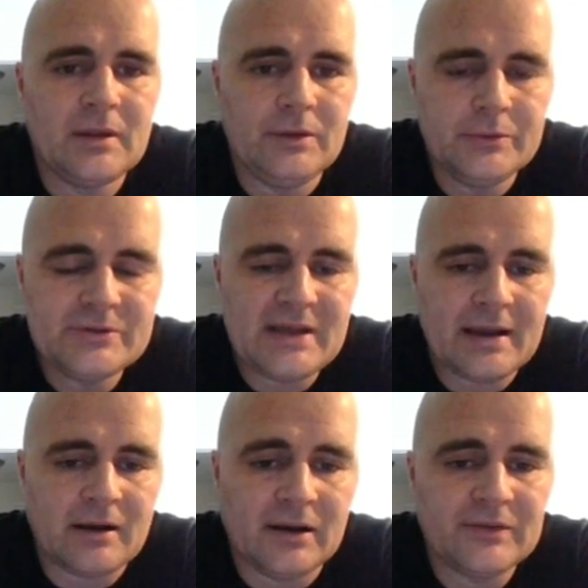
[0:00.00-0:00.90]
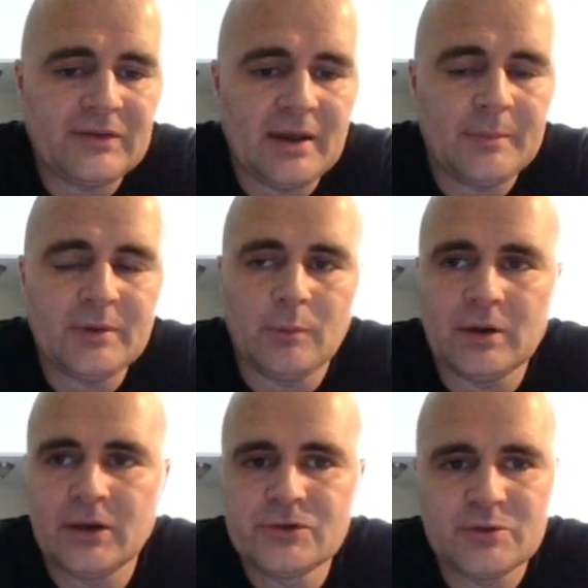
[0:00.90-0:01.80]
use that concept
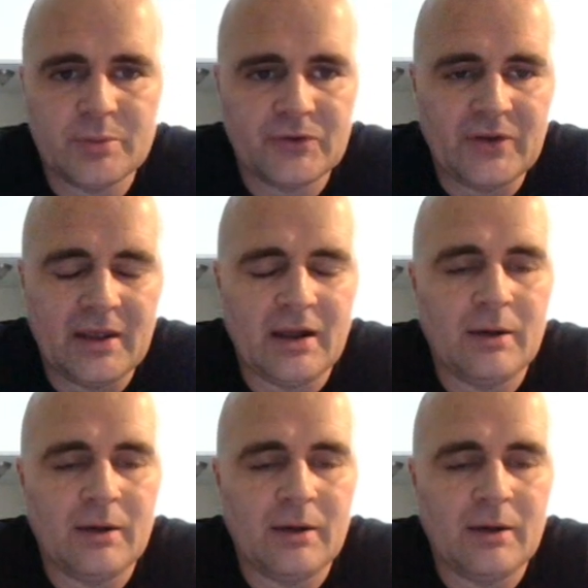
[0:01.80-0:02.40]
100%.